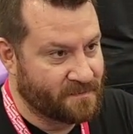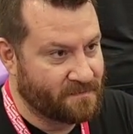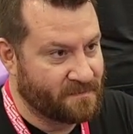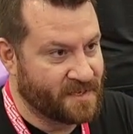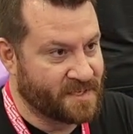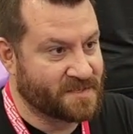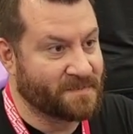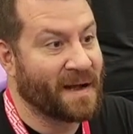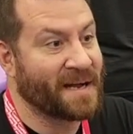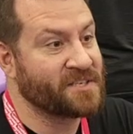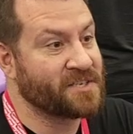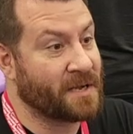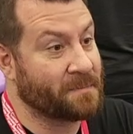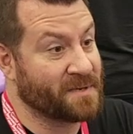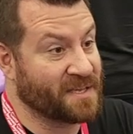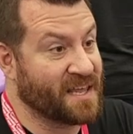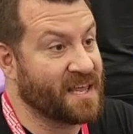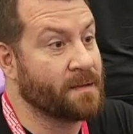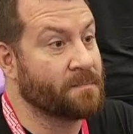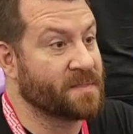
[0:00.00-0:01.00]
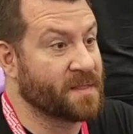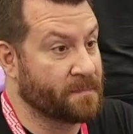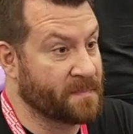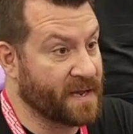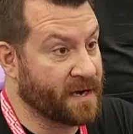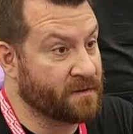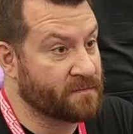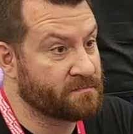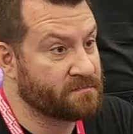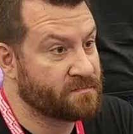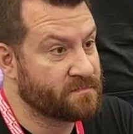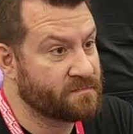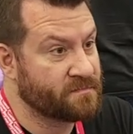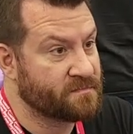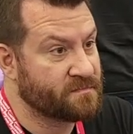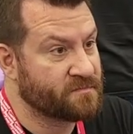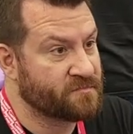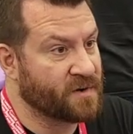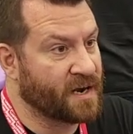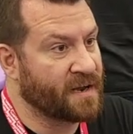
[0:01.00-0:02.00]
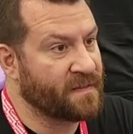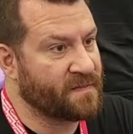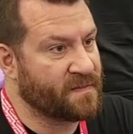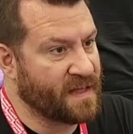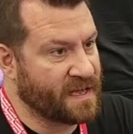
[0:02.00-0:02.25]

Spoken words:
It's my job to keep them there, right?